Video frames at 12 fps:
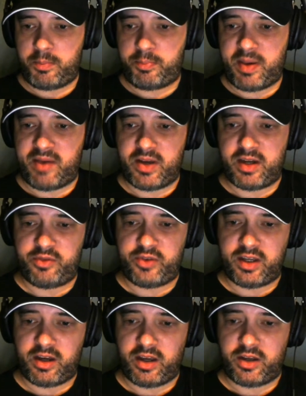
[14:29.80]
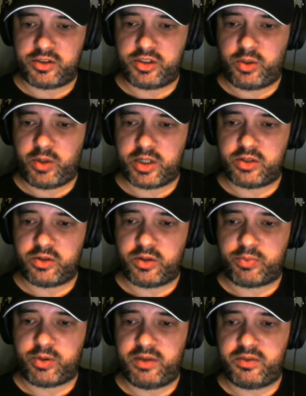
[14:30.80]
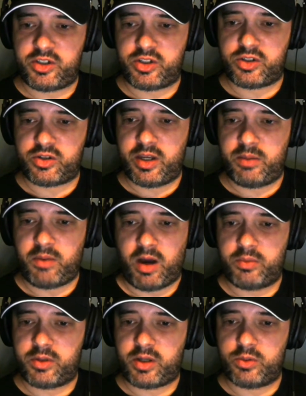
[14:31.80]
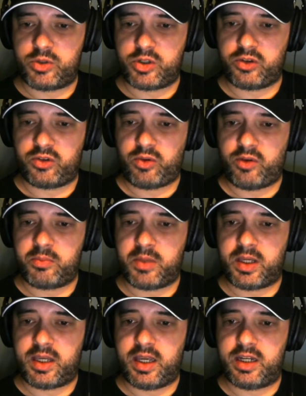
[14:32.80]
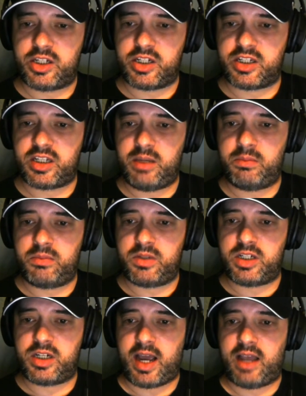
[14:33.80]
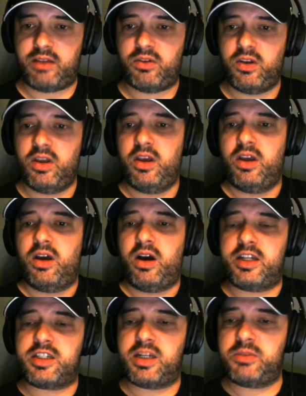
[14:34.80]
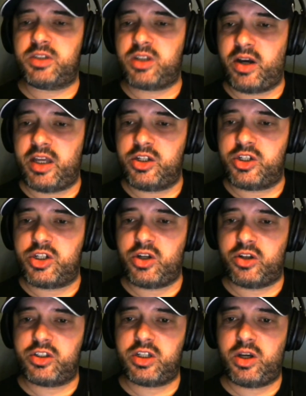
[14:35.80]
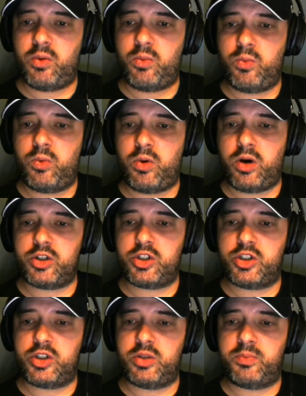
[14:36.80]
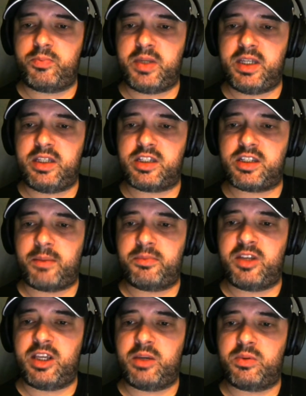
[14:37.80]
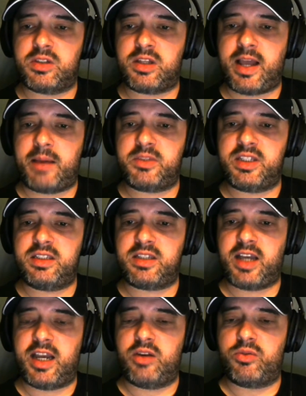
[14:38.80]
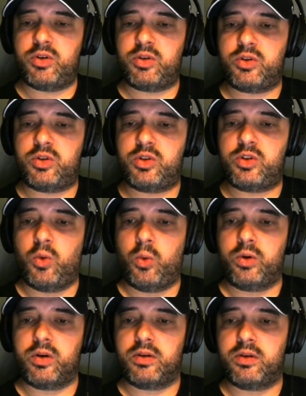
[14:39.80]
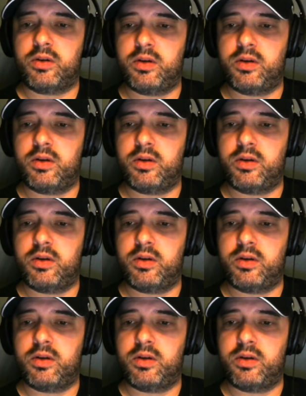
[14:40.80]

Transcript: Bevan, I think I answered your question on the previous stream. I would go Jota over McGinn. Jassim Jazz. Hi James, starting Jota. What should be subsequence? Lamptey, Taylor and Gordon.